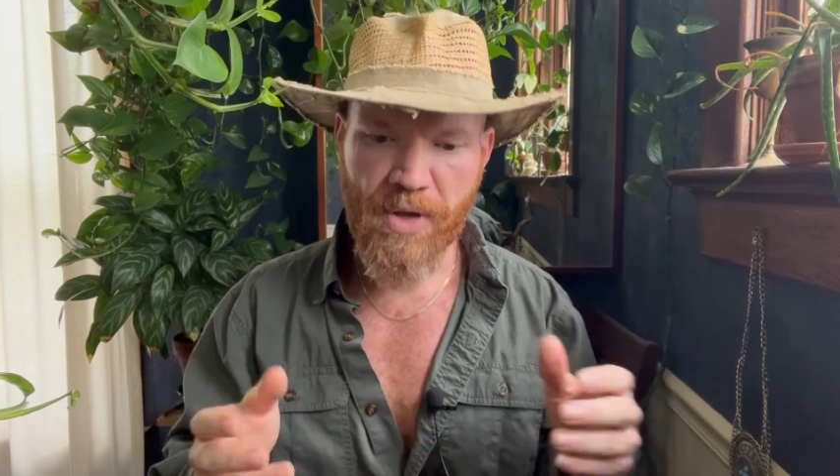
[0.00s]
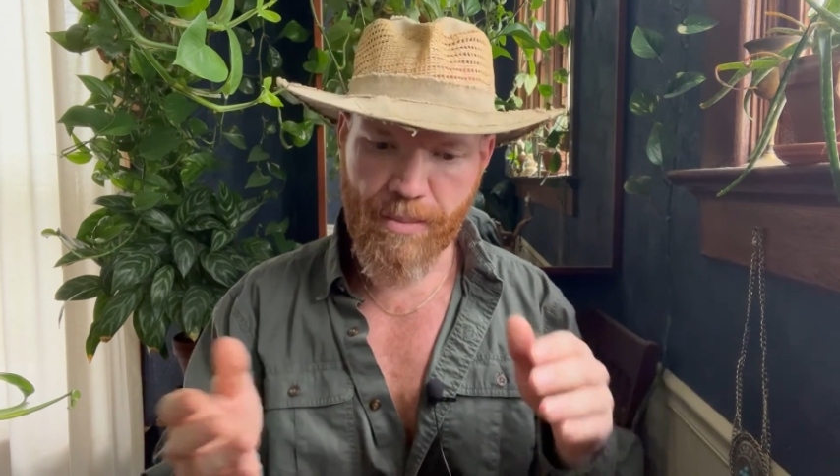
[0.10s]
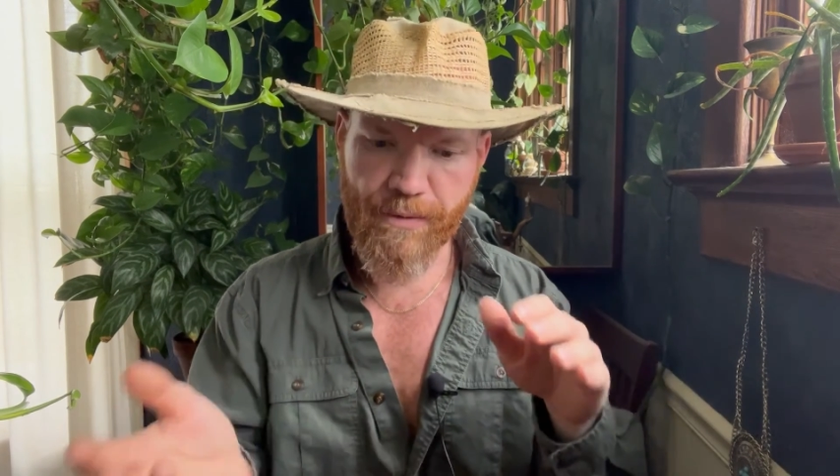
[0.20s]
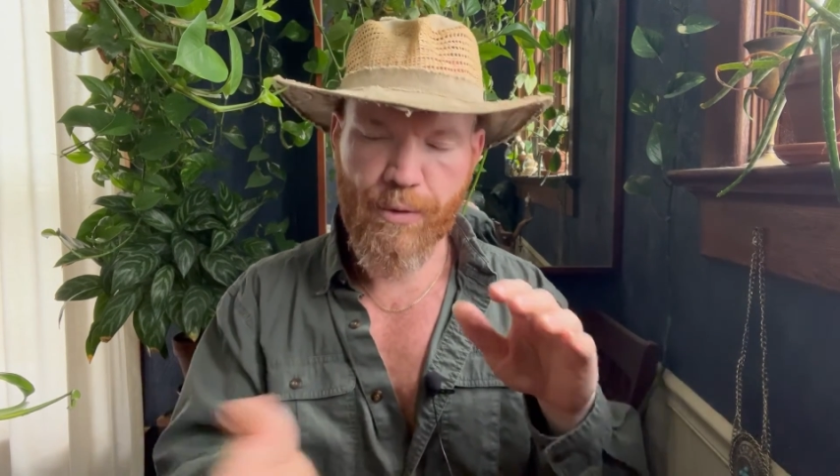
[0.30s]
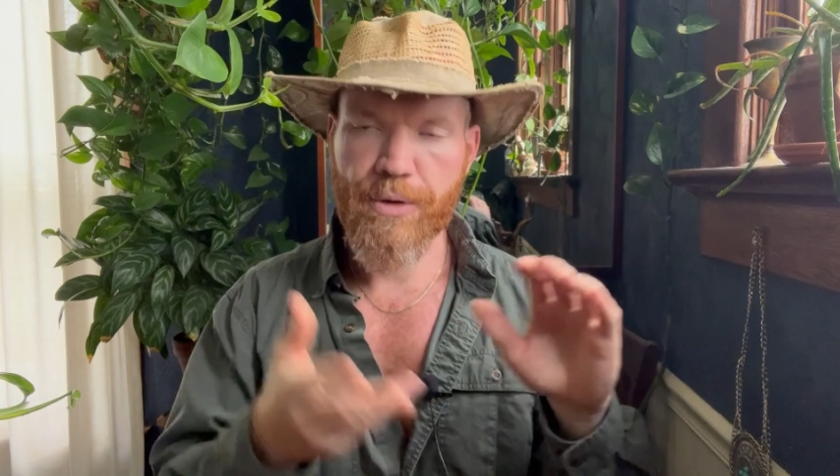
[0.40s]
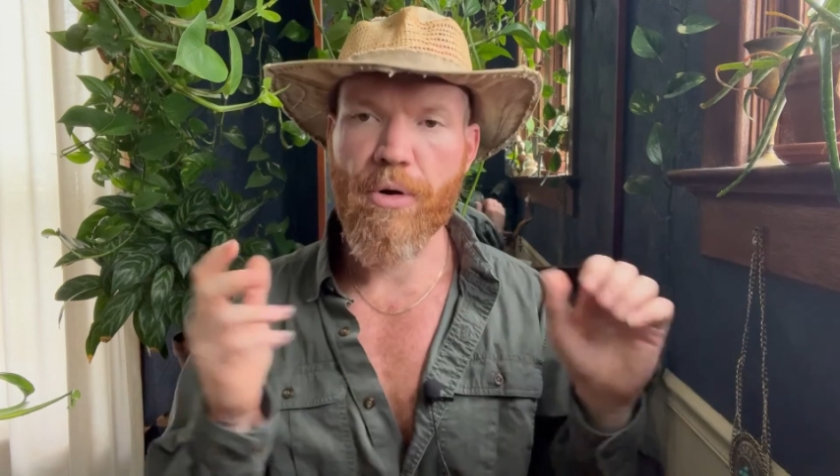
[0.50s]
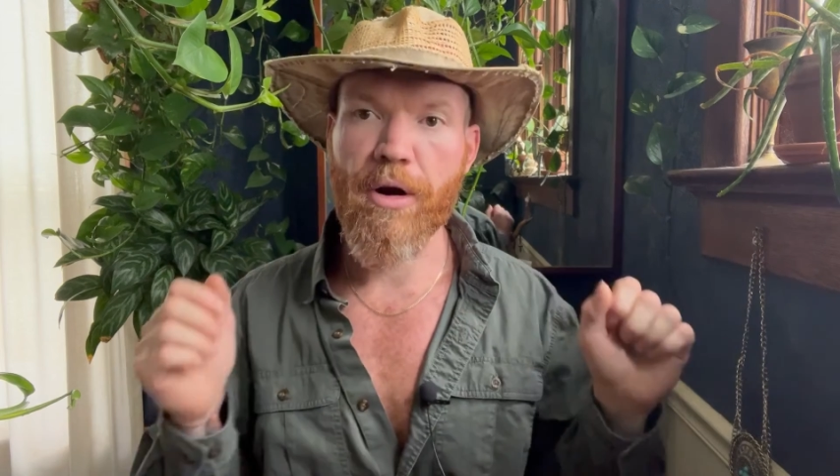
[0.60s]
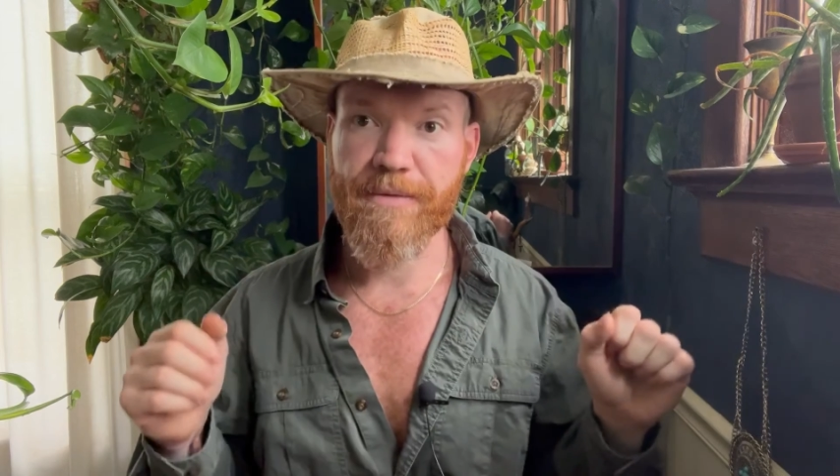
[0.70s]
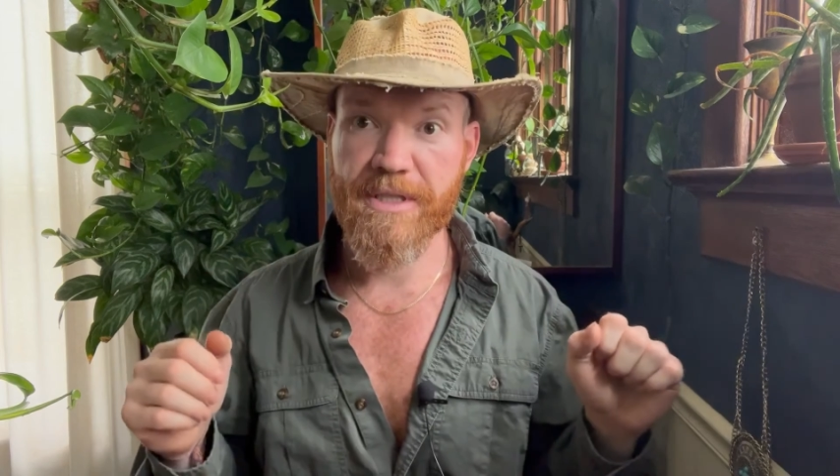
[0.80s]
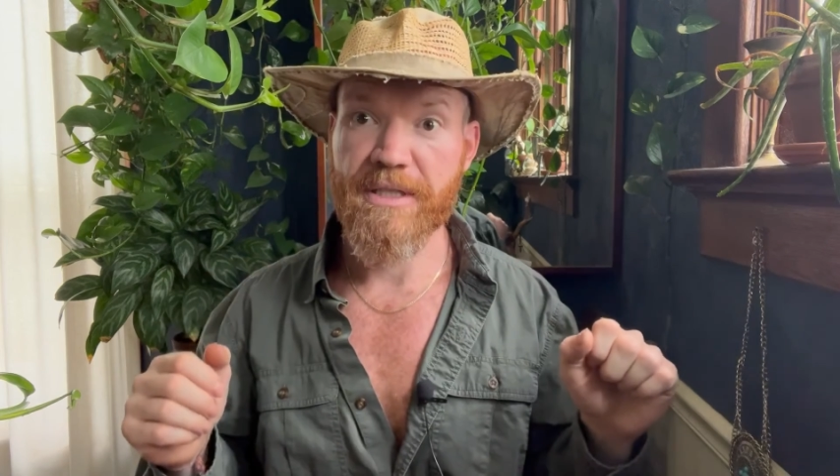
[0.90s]
before you
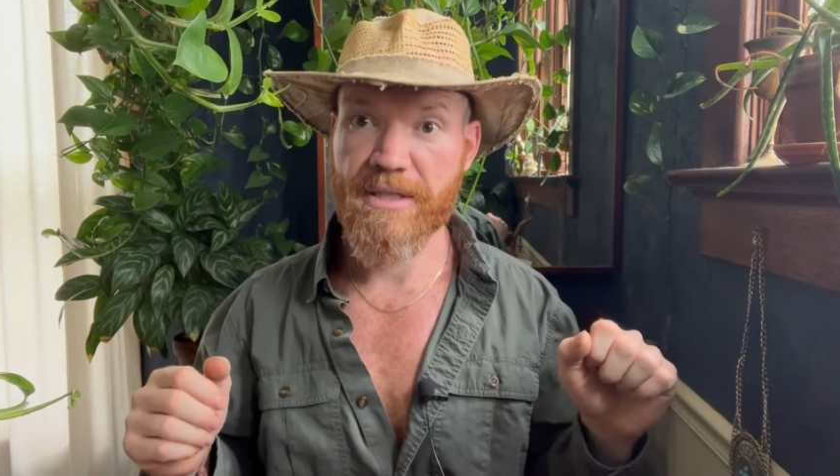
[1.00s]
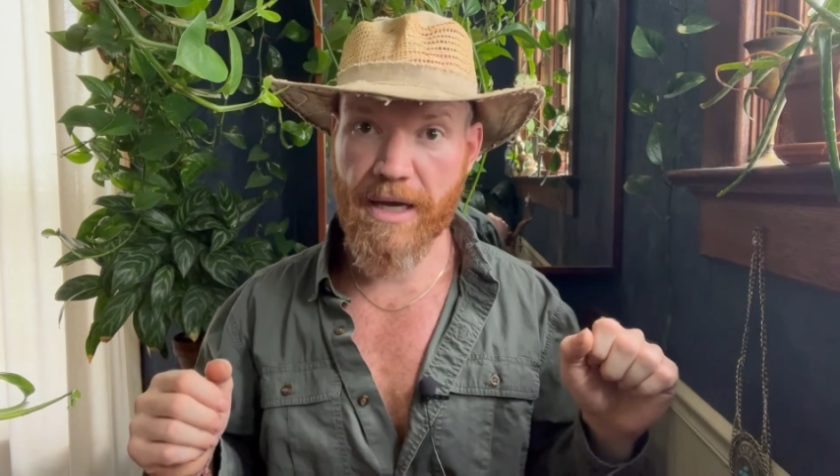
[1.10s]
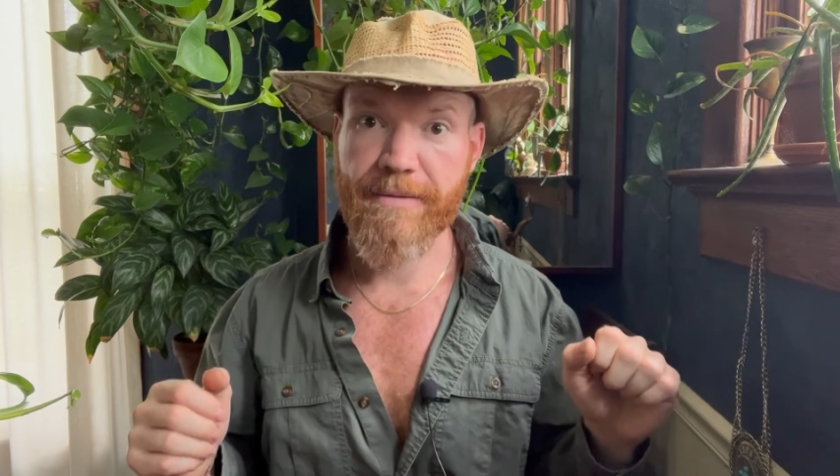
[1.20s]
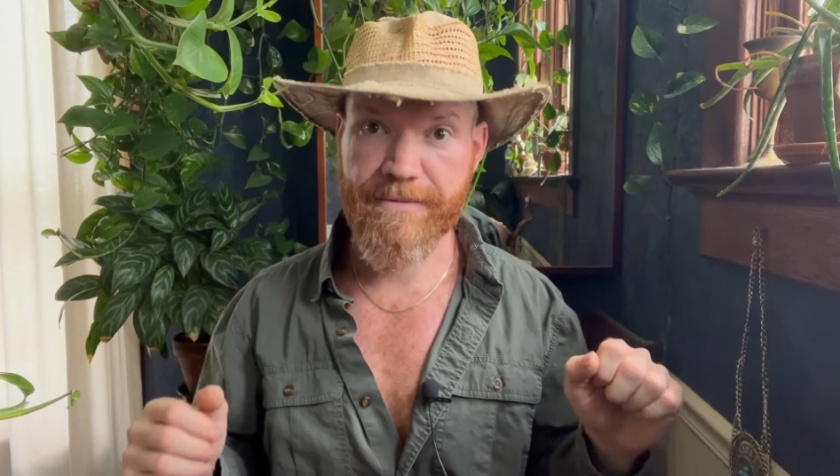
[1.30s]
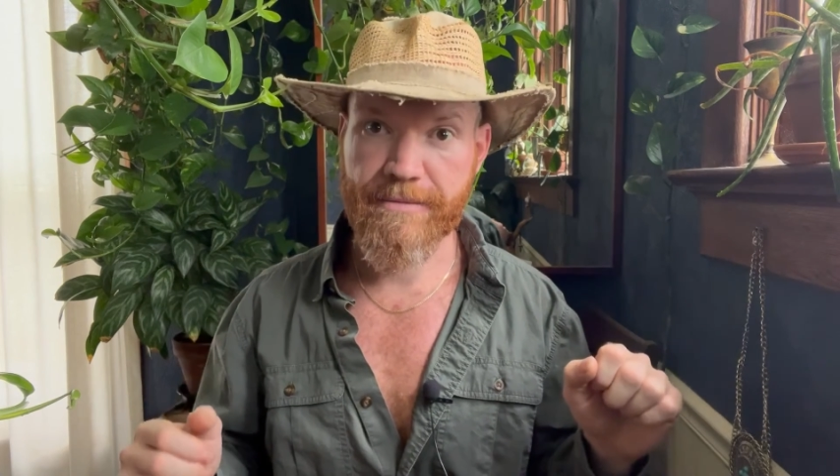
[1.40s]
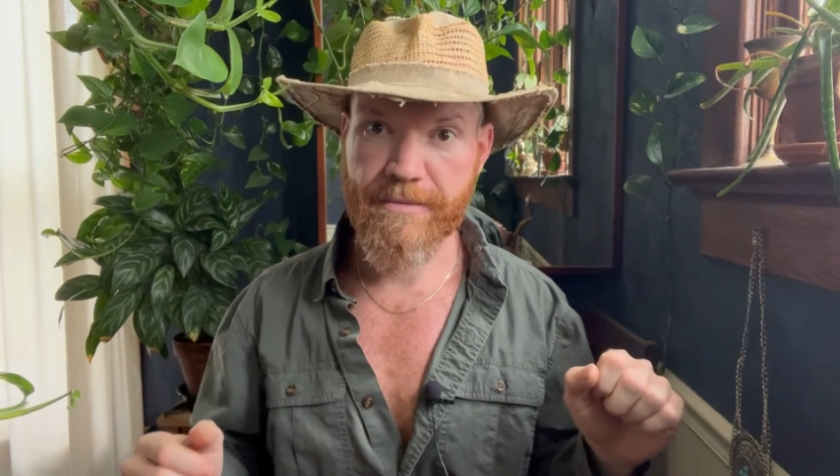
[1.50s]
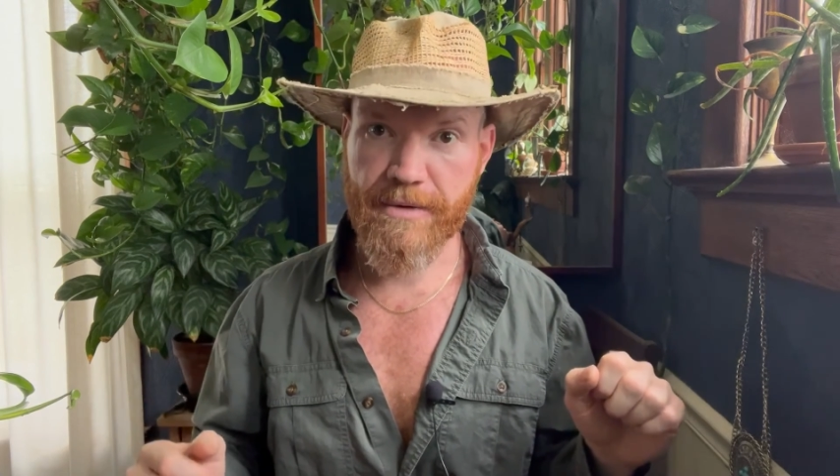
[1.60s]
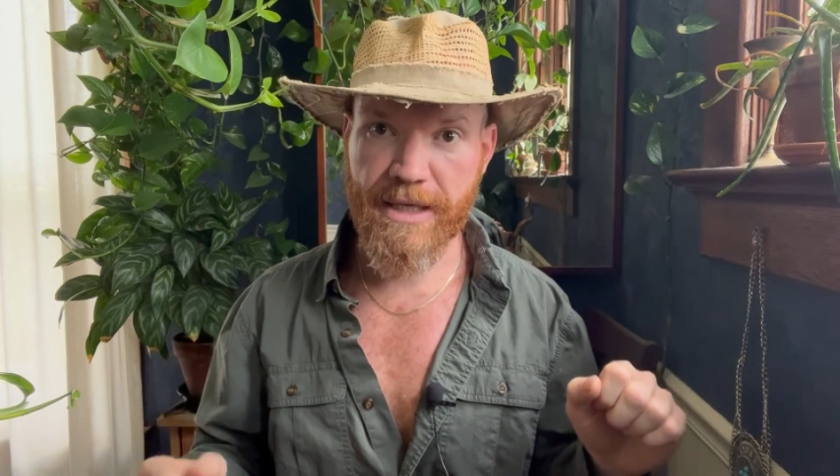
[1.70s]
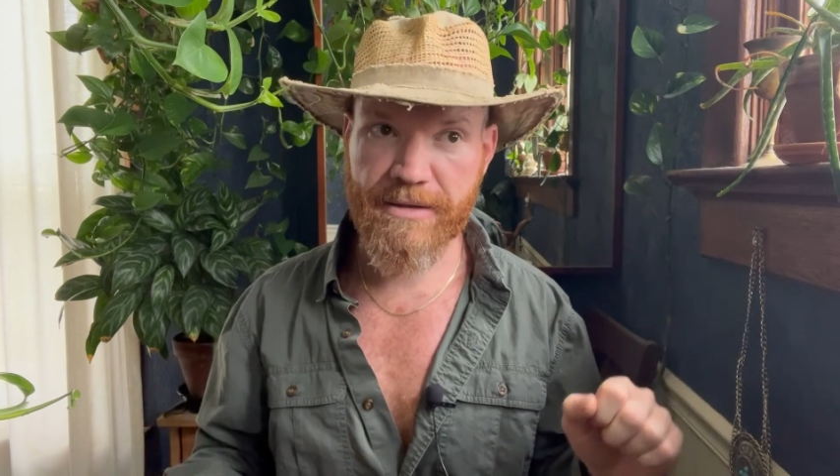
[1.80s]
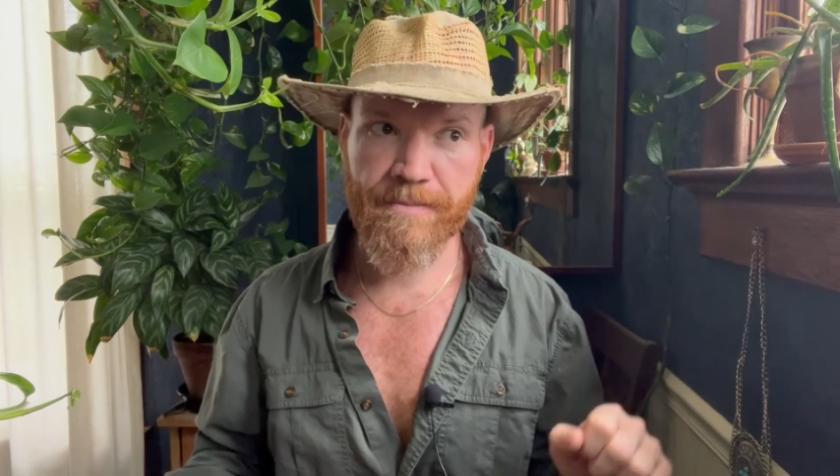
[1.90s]
harvest the stuff.
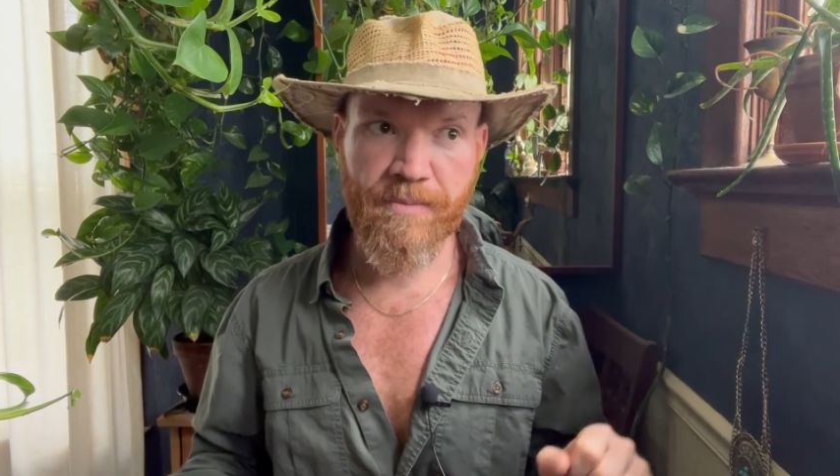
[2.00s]
Yes?